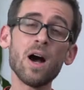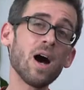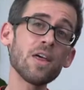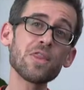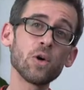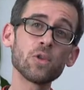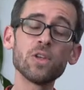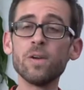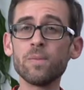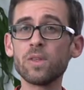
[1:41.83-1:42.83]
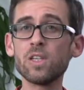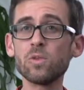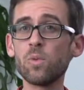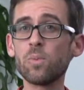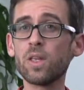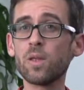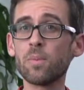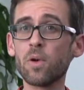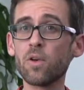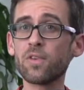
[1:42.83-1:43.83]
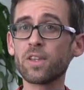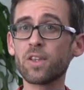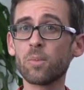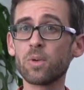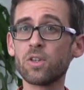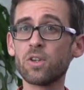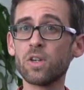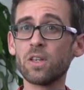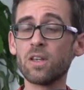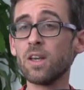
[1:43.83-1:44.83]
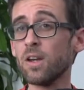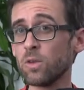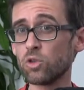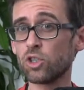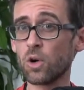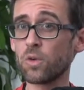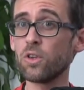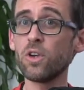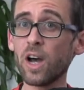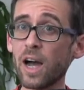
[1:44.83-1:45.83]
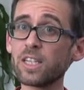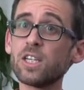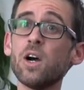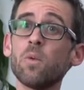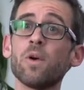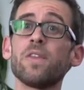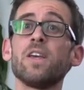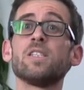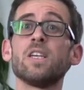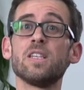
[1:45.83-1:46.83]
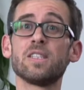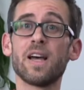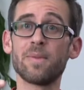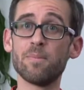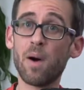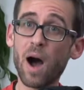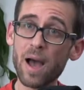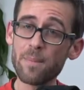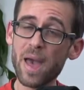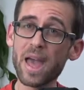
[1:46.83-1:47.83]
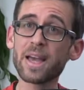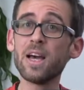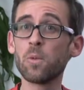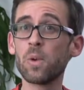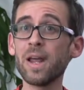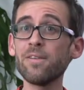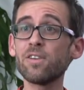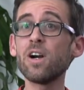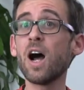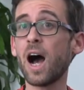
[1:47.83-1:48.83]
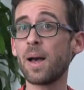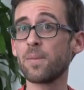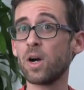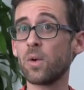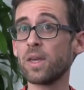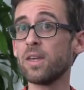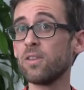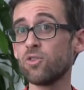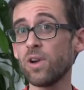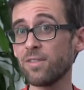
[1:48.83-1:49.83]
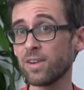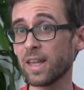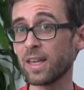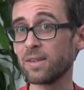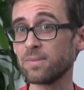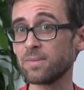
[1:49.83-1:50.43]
I thought this would be the perfect opportunity to show you guys what is inside my bag whenever I'm going traveling.